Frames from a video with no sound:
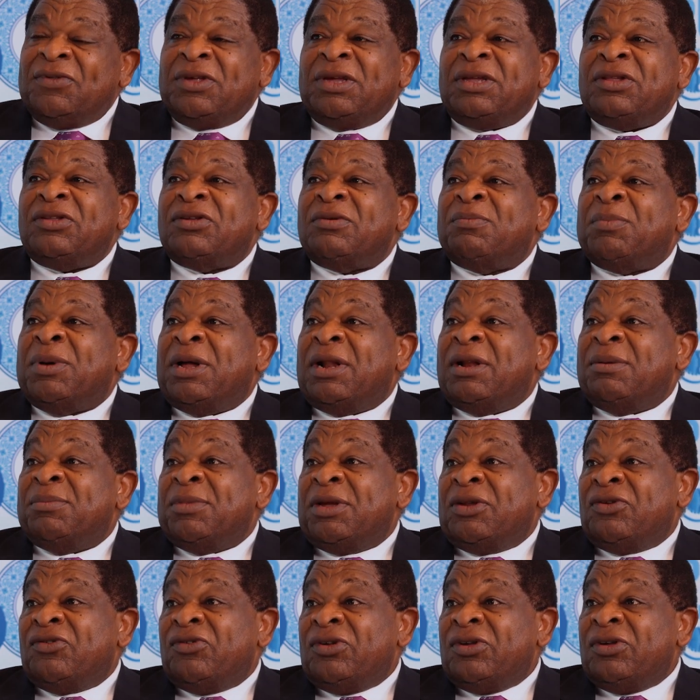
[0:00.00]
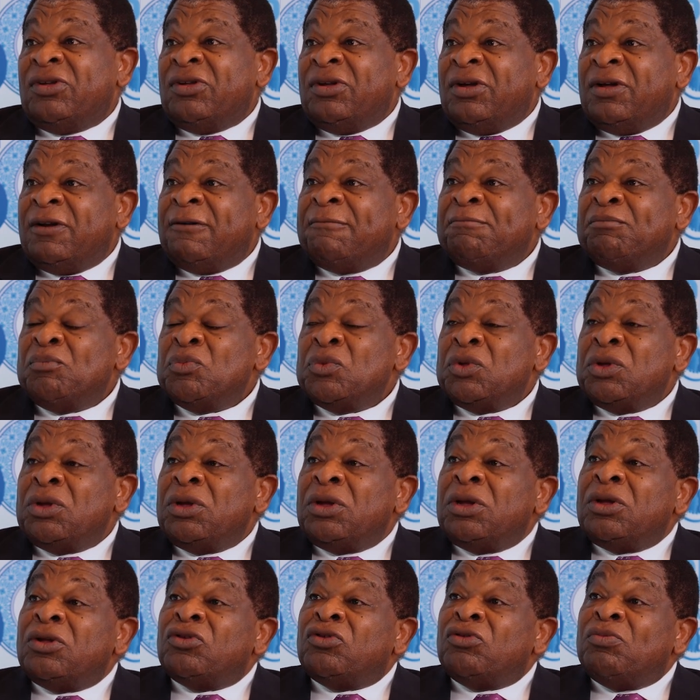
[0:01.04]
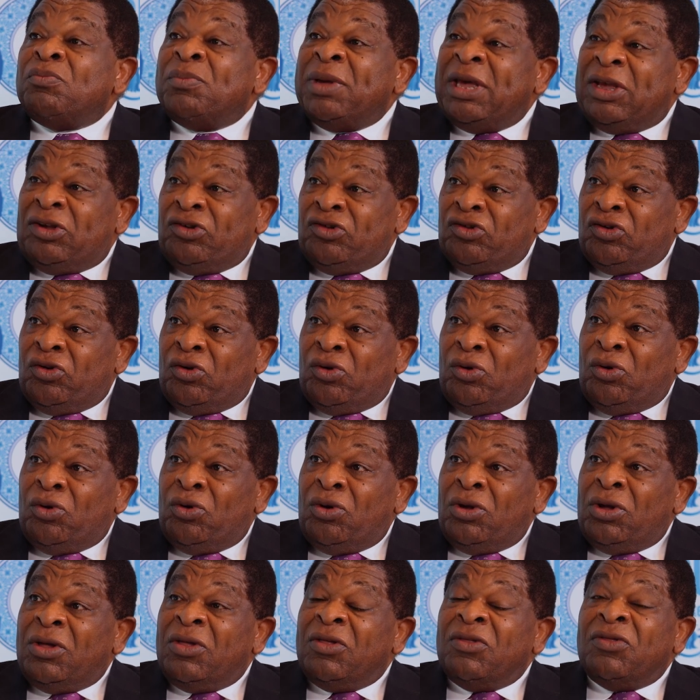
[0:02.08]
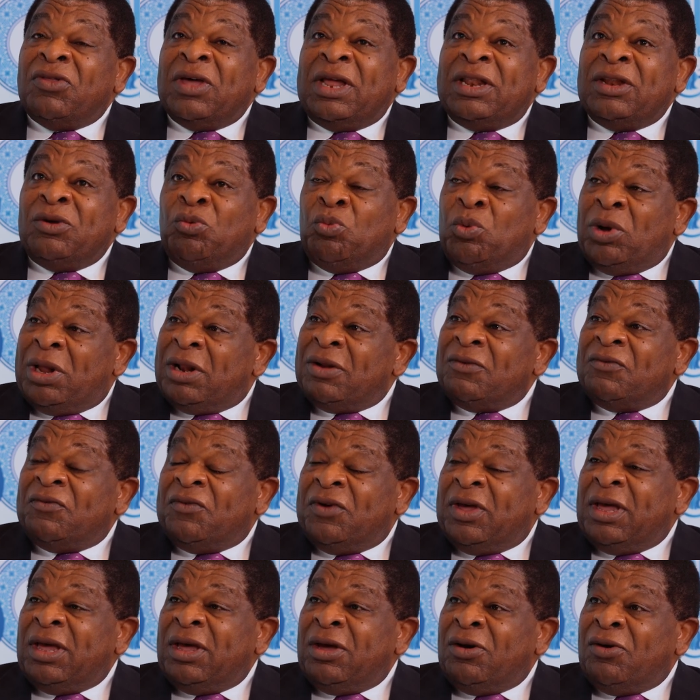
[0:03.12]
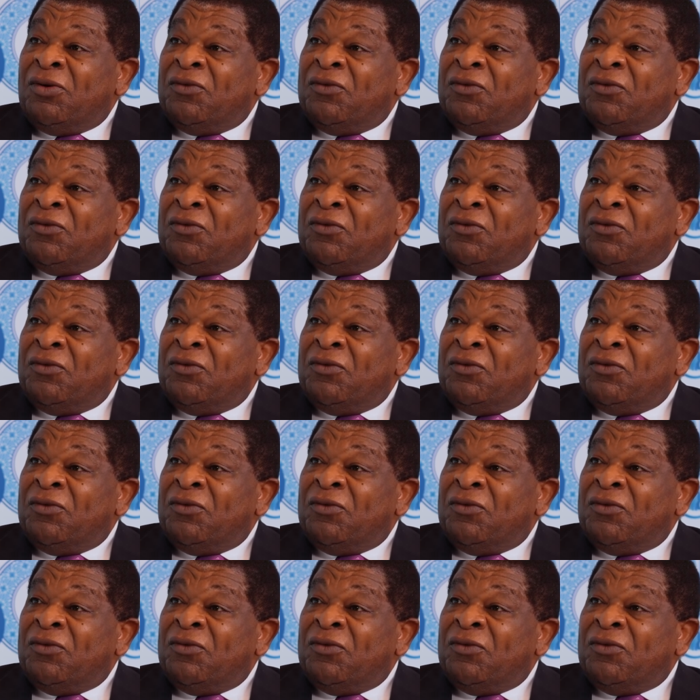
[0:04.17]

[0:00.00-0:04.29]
of the Inter-Parliamentary Union to make sure that the welfare